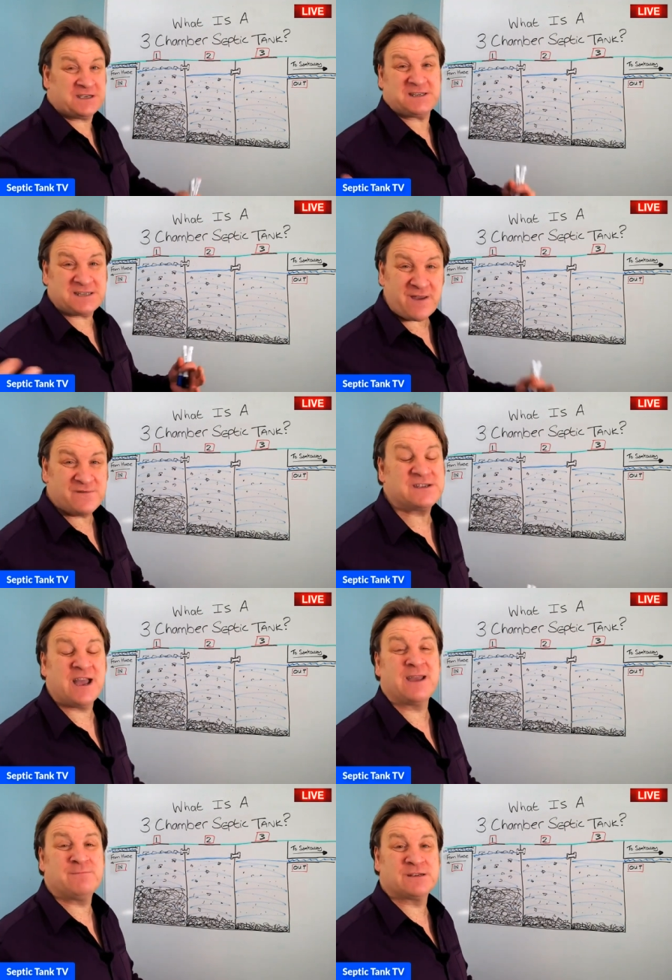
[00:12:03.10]
six, seven
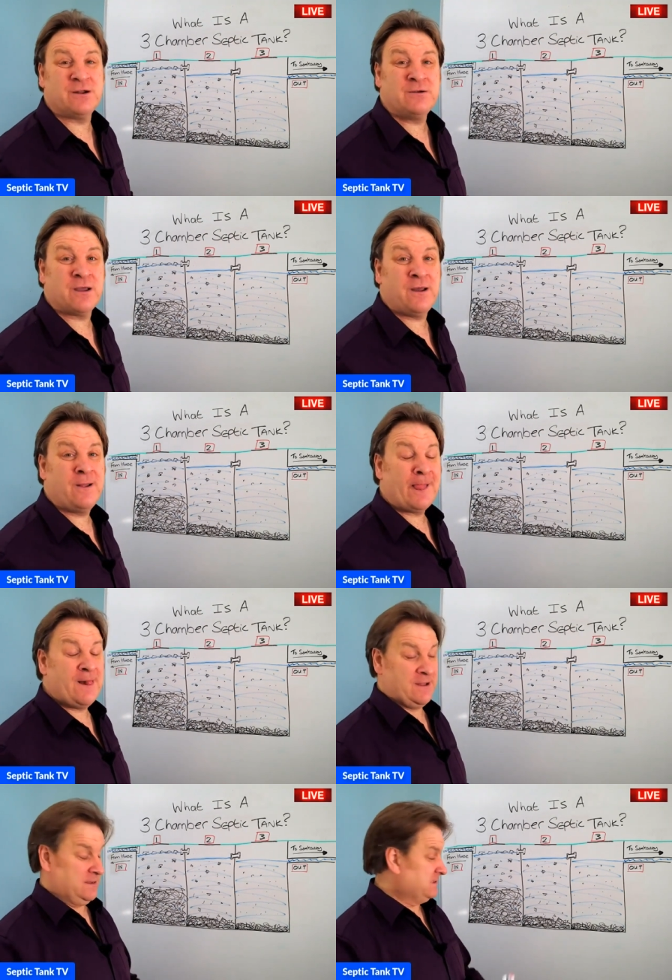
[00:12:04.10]
times longer
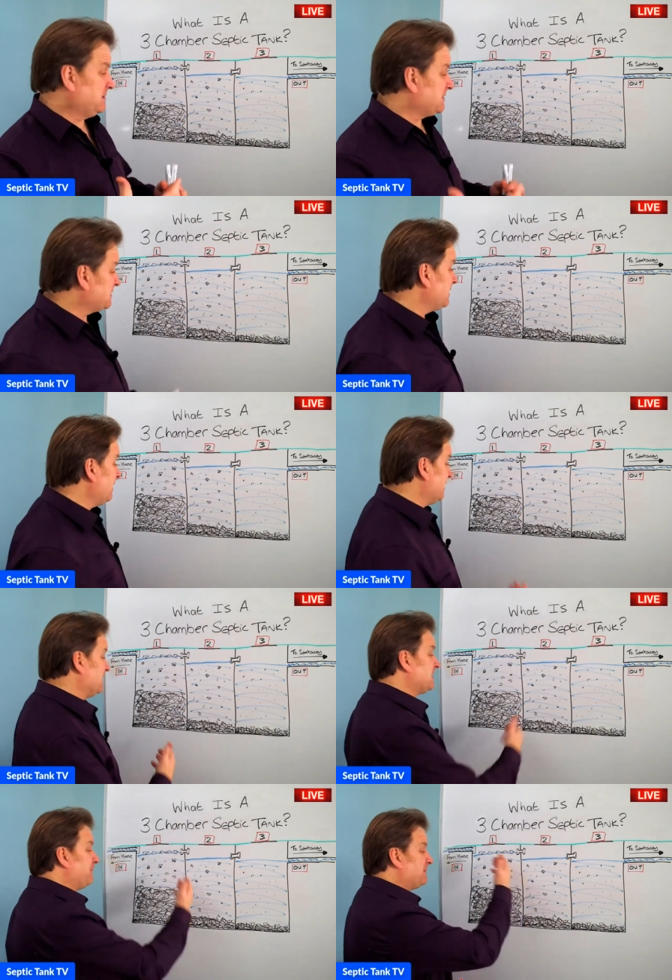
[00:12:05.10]
to suck your
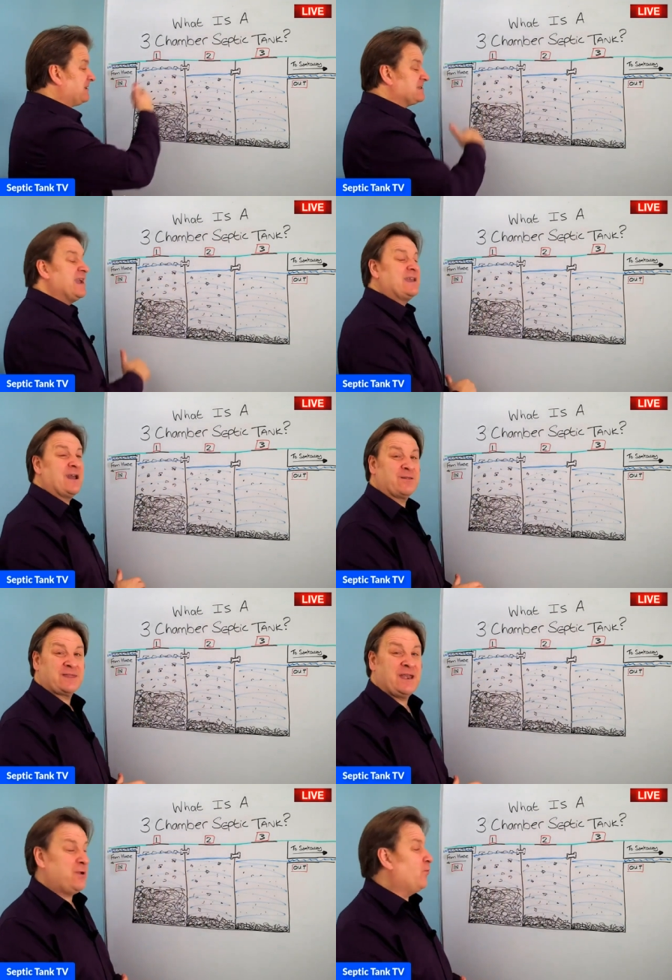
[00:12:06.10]
septic tank out
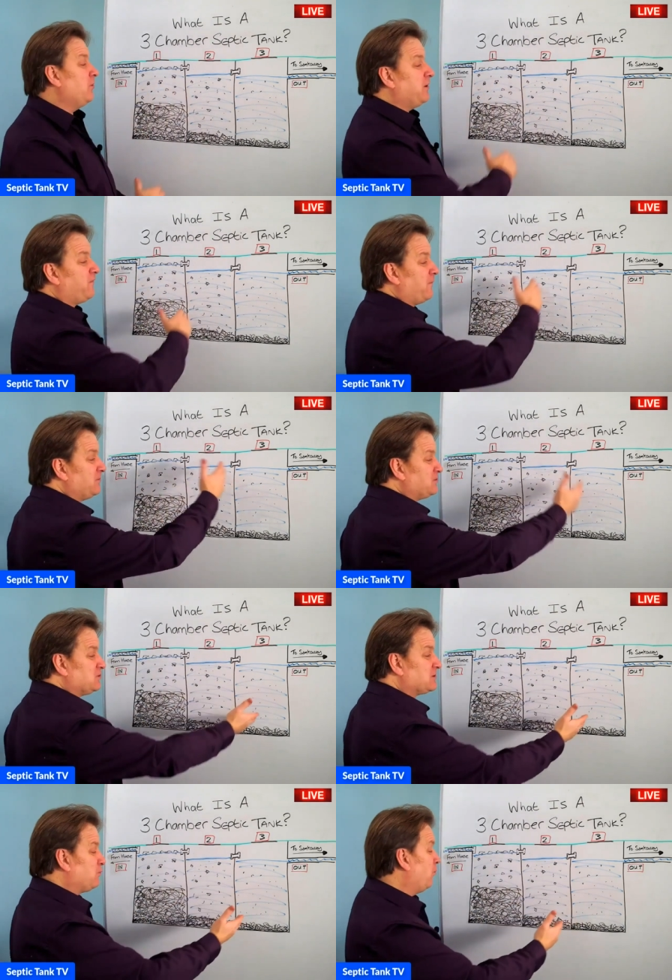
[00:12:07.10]
than it would if it was
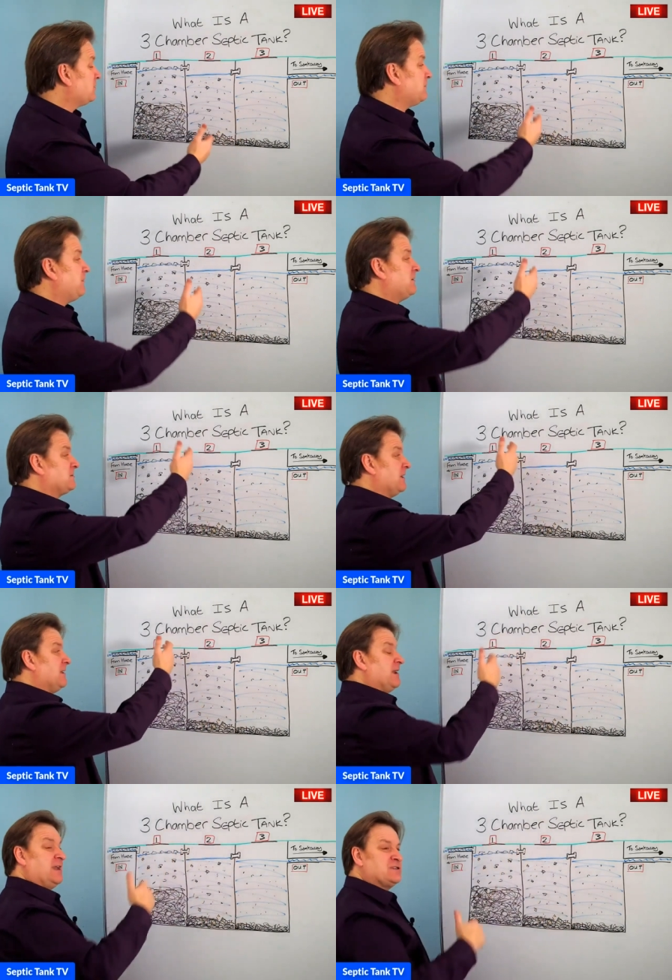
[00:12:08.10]
just water because
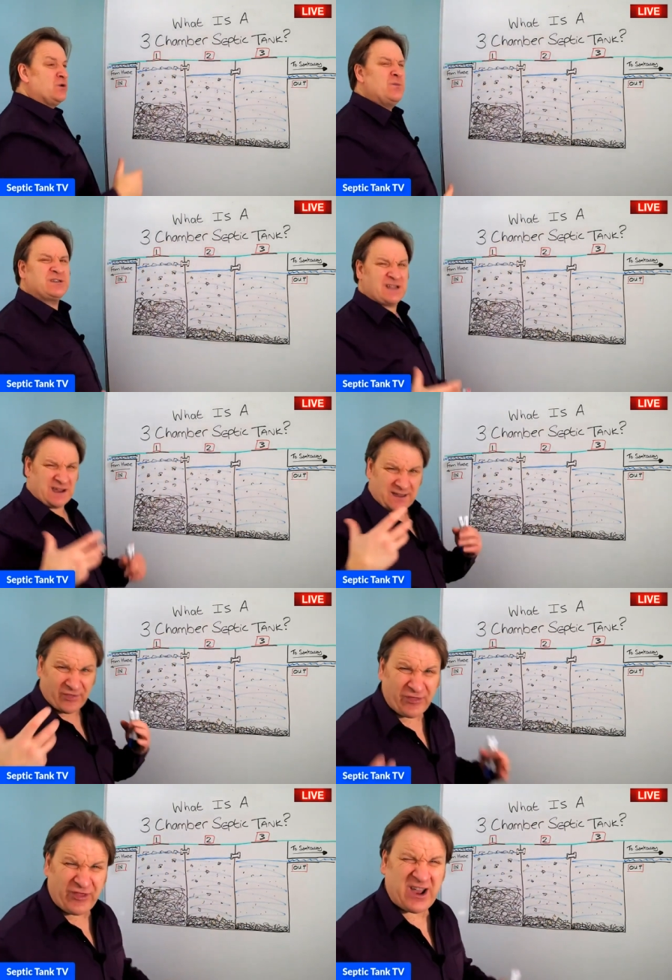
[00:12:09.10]
it's almost like a
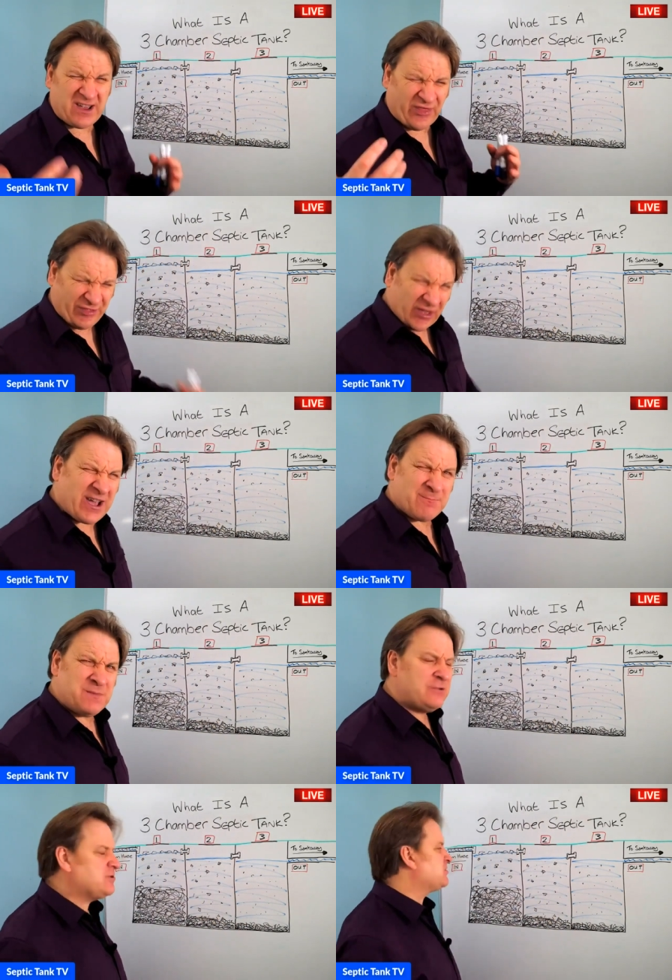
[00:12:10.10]
thick, thick
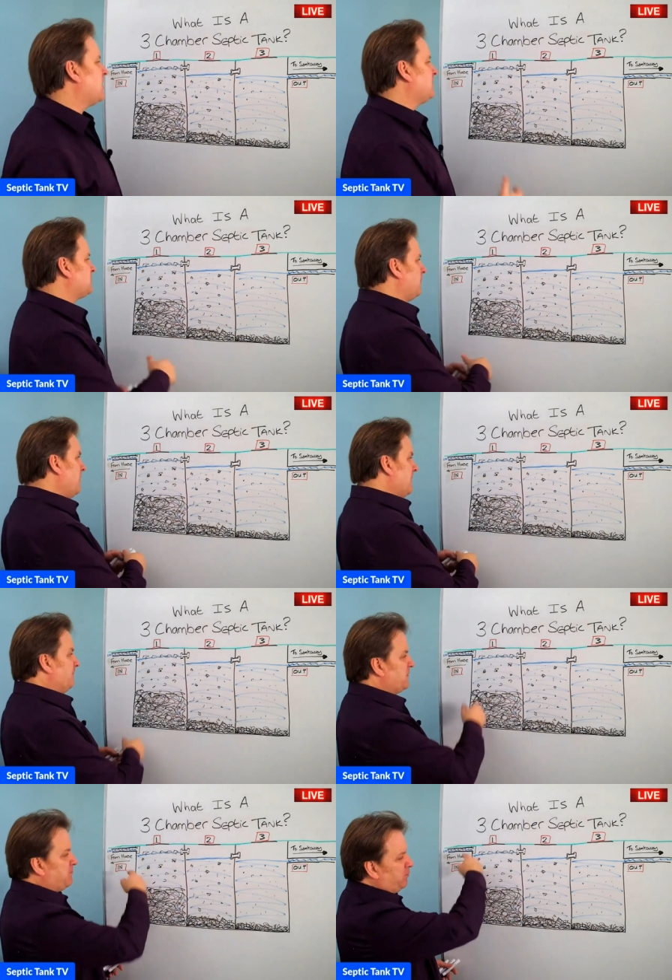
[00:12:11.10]
milkshake. So
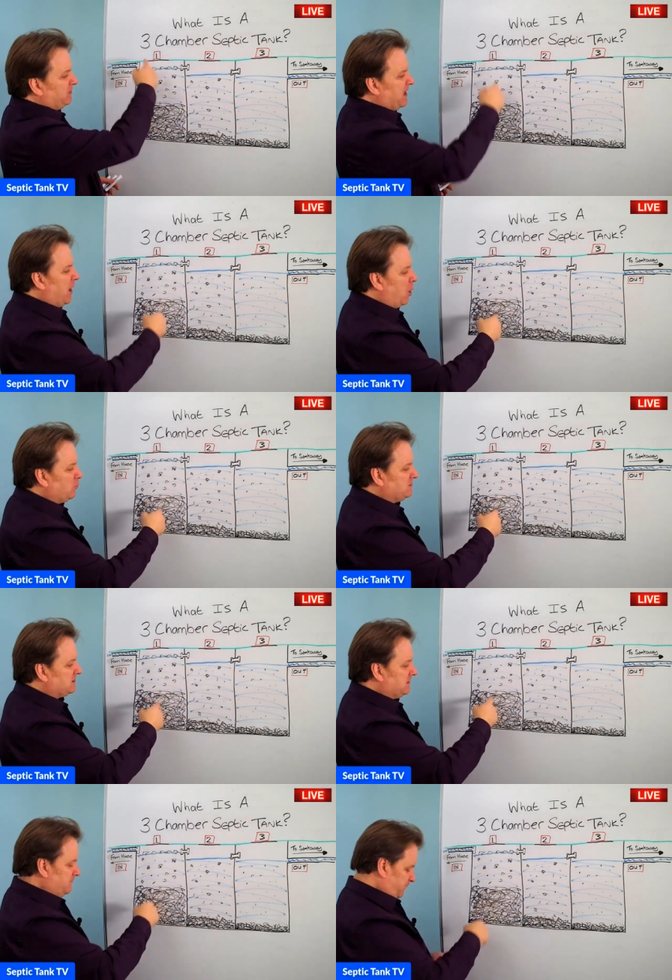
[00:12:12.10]
they put their hose
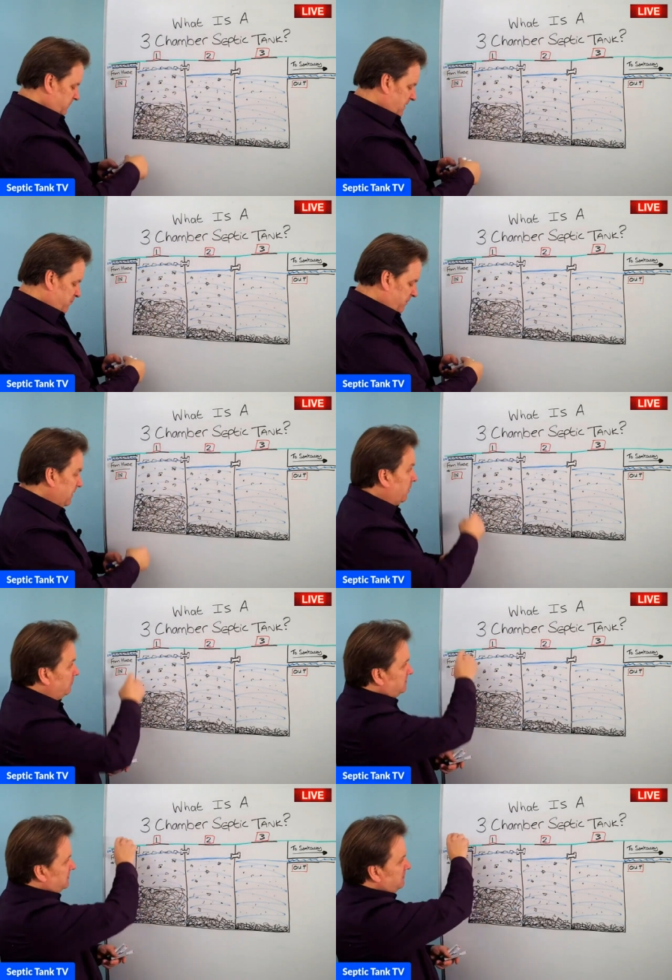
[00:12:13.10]
in, you put the
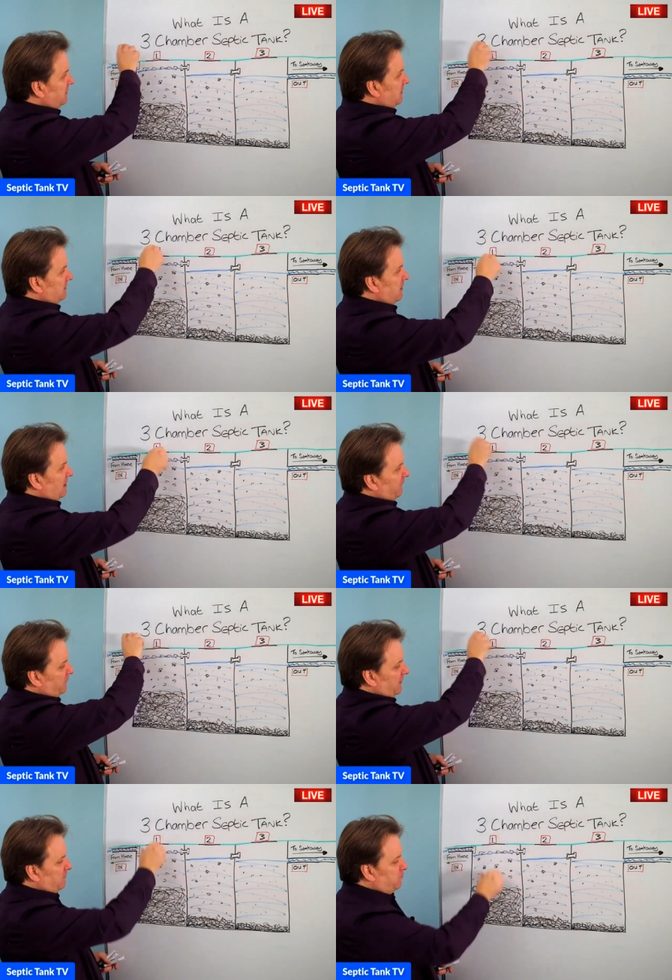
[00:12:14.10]
hose in, they lift
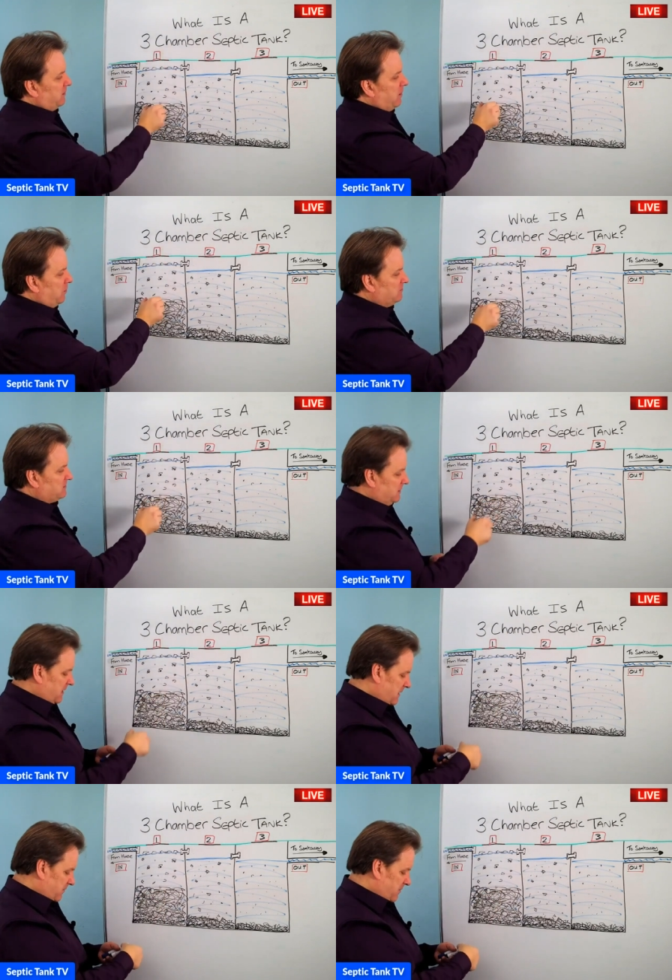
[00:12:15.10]
the lid, put the hose in
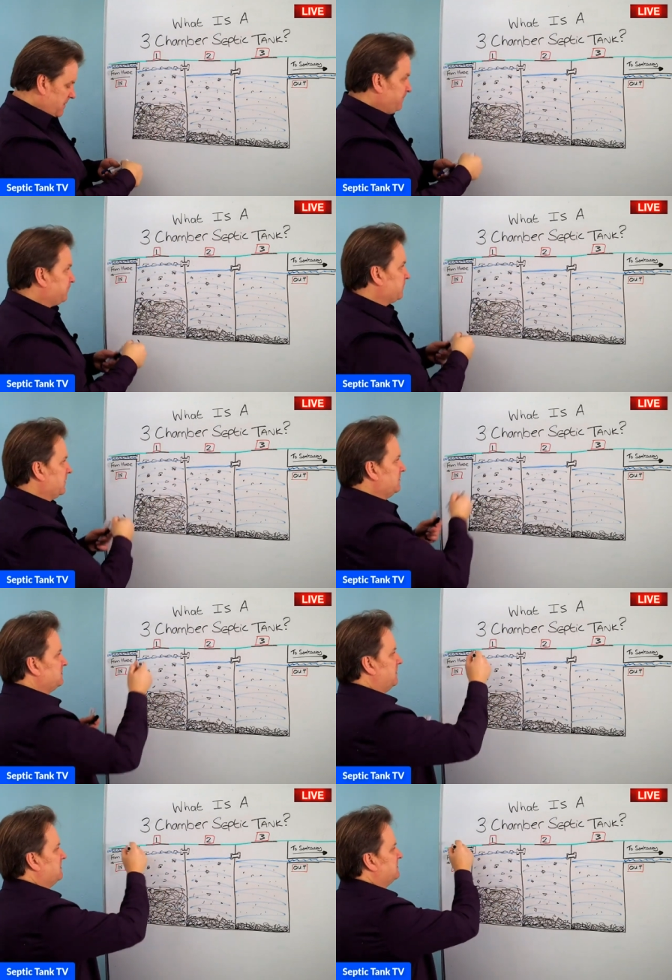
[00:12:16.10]
here, right?
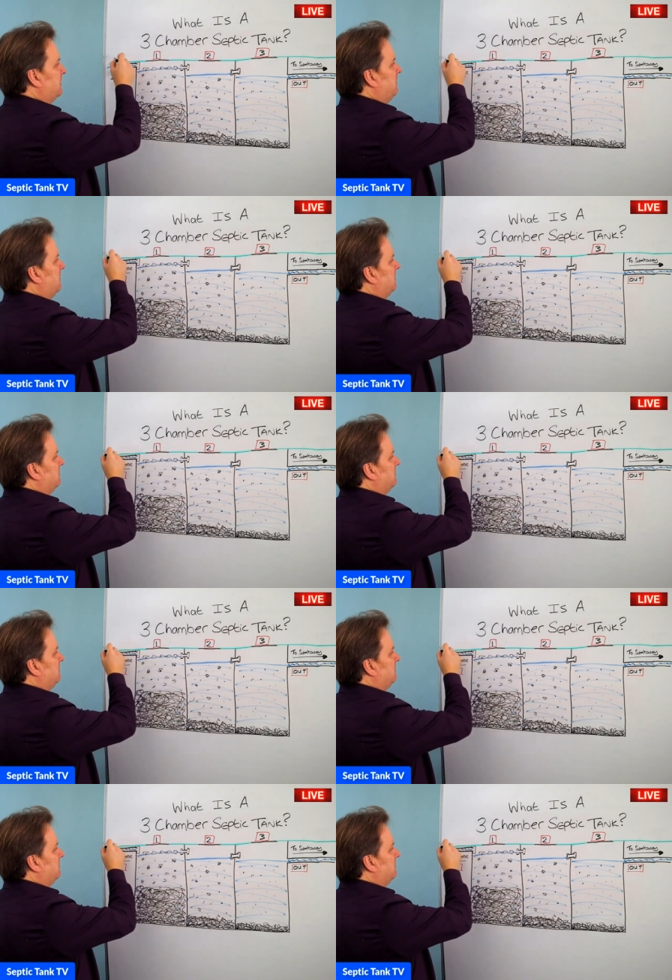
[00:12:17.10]
So let's say